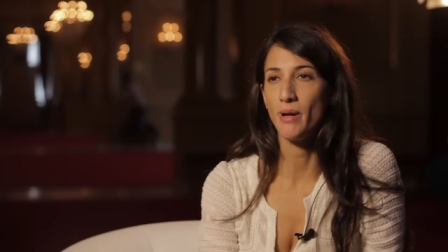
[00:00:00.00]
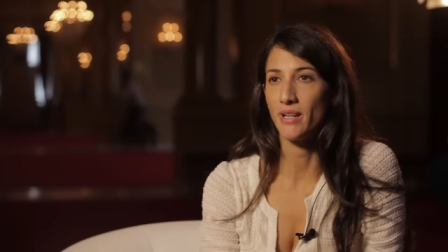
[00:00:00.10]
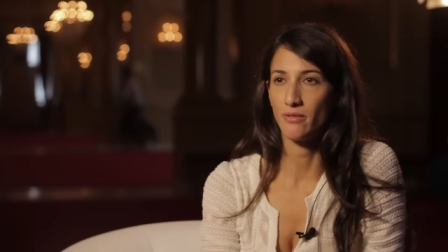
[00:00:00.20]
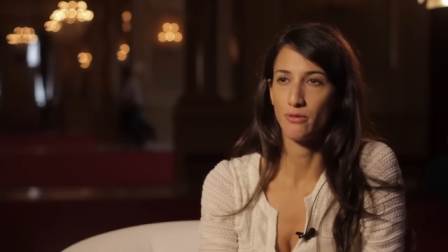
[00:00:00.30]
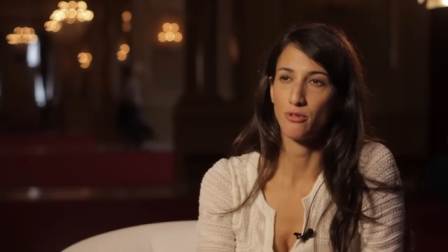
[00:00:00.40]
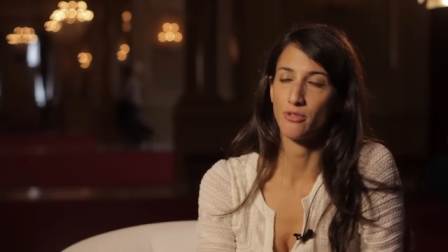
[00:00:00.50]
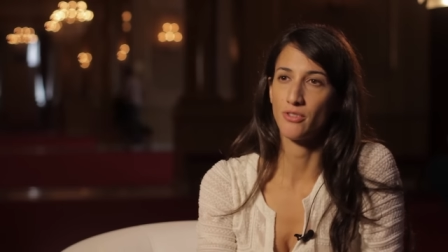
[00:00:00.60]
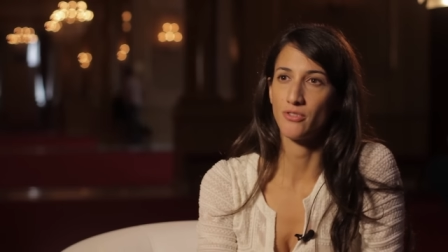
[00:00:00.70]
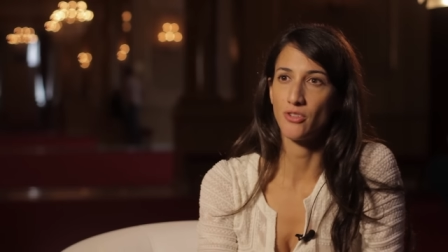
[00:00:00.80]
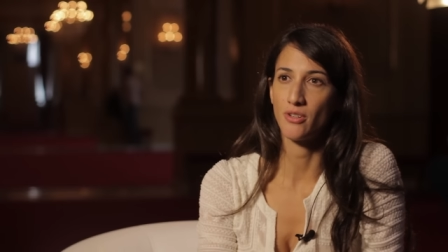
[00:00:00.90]
back and
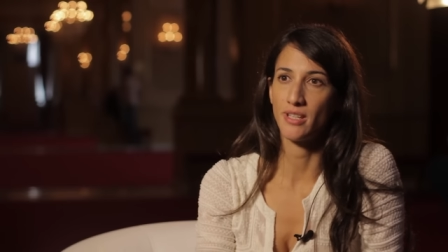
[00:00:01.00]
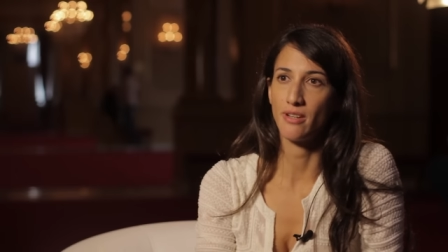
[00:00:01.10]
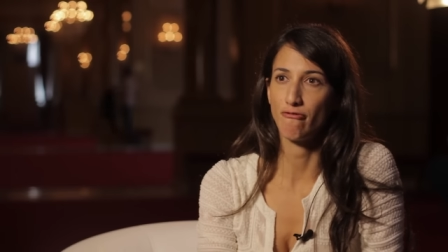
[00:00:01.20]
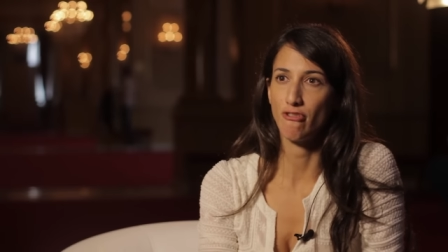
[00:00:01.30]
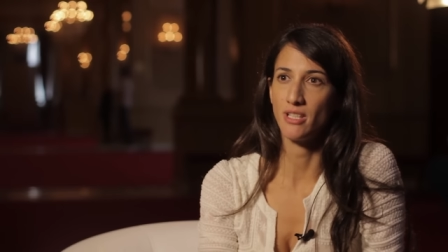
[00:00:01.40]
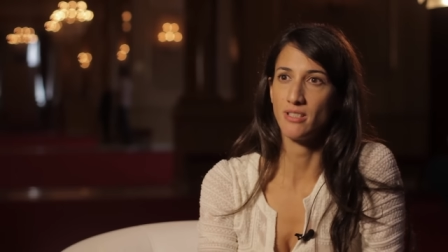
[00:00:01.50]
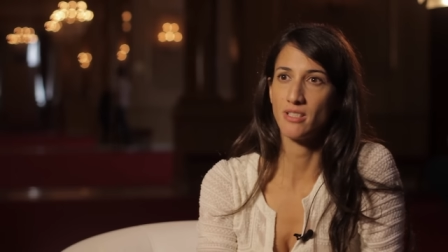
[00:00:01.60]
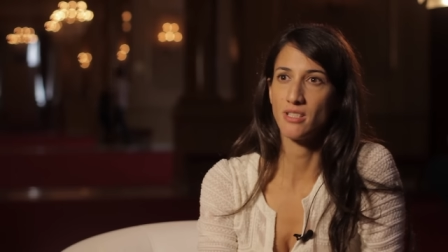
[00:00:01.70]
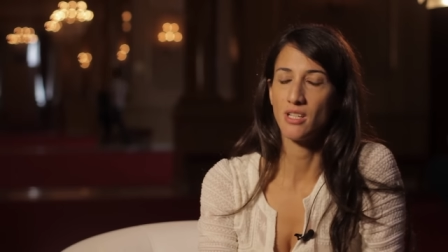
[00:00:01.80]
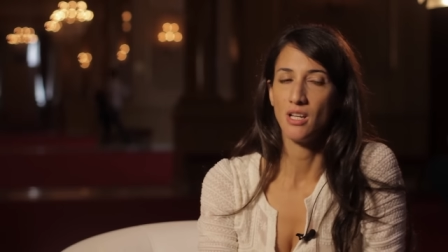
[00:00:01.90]
forth, Turkey and
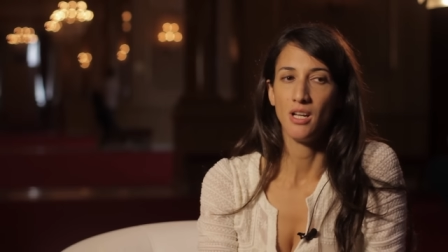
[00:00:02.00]
France.